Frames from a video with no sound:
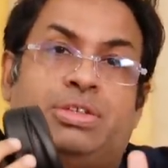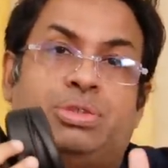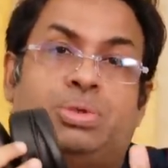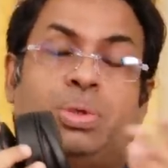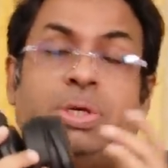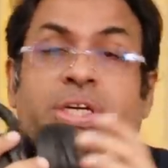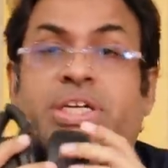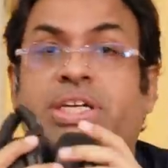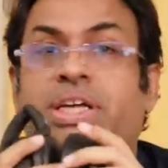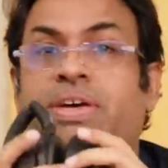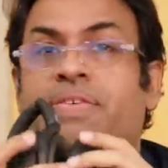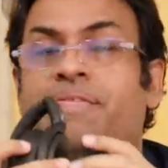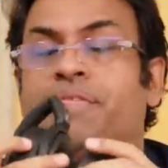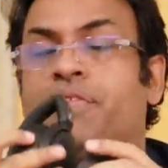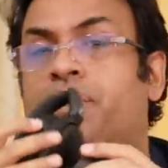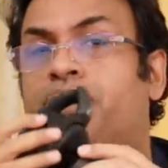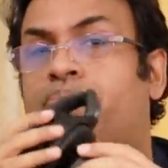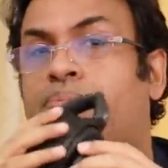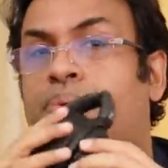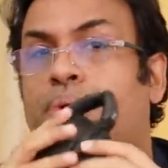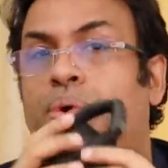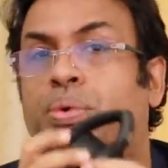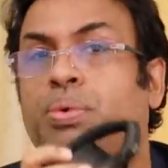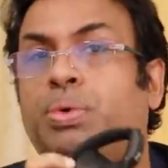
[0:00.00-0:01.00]
So in terms
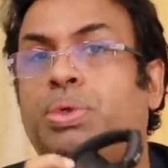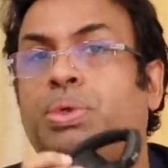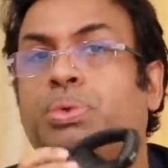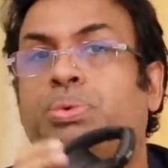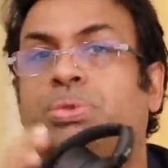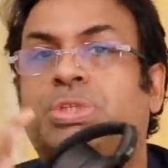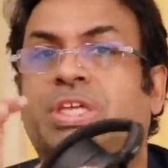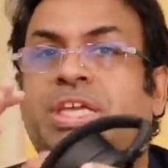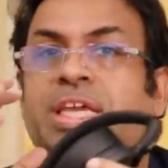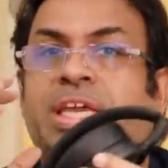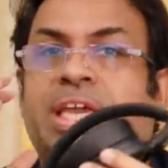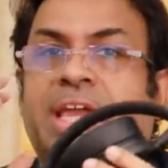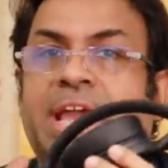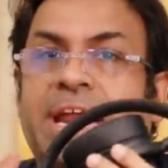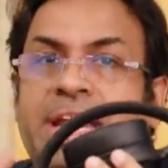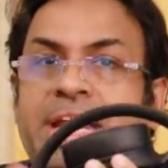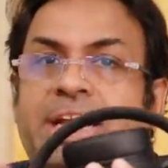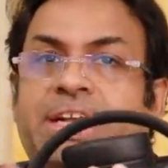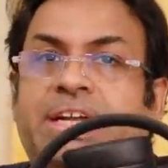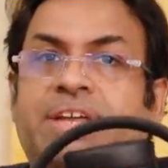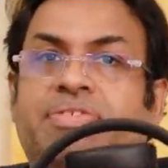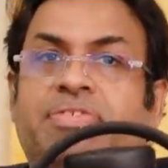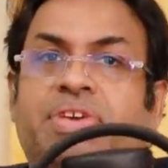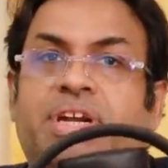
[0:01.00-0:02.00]
of Bluetooth
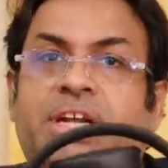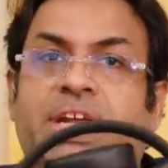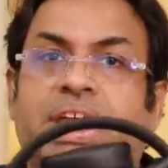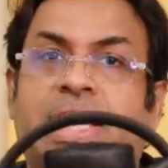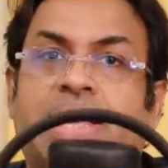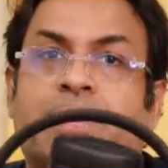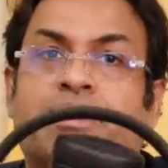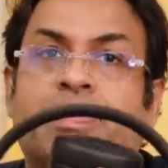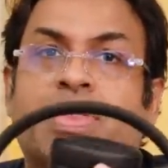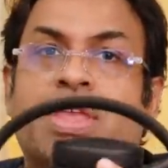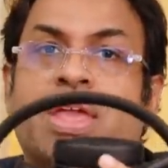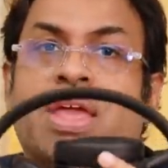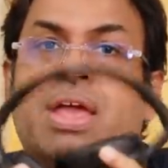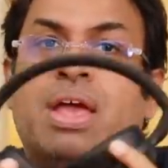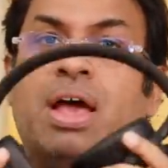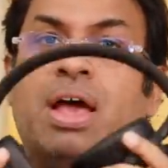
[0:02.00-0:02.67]
connectivity,